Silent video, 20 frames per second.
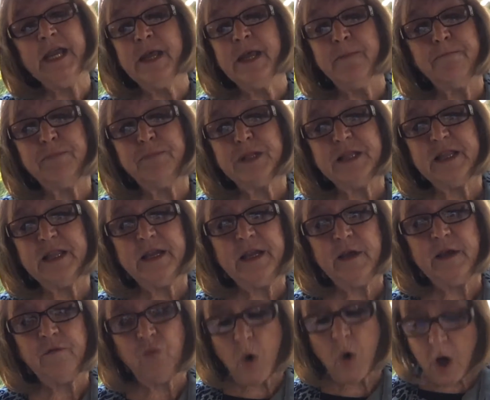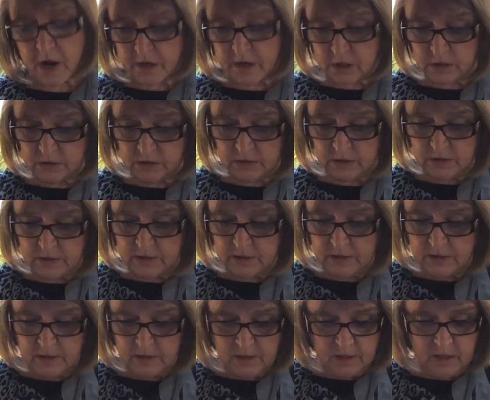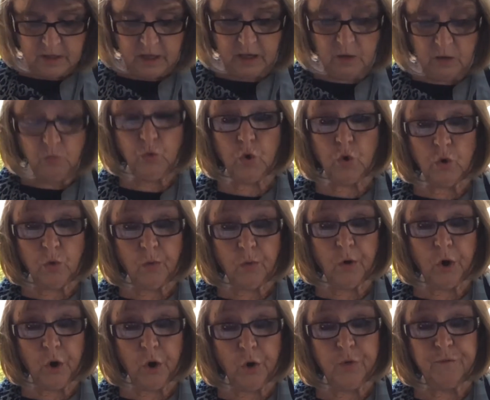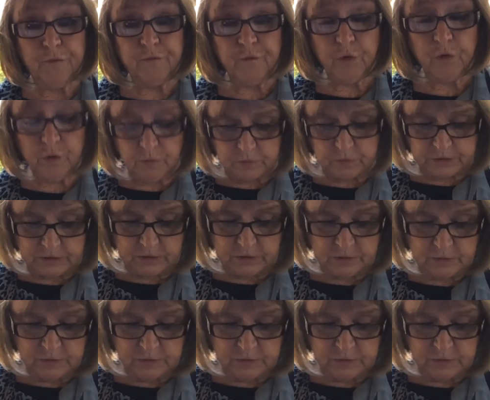and plenty of water, it will grow fruit.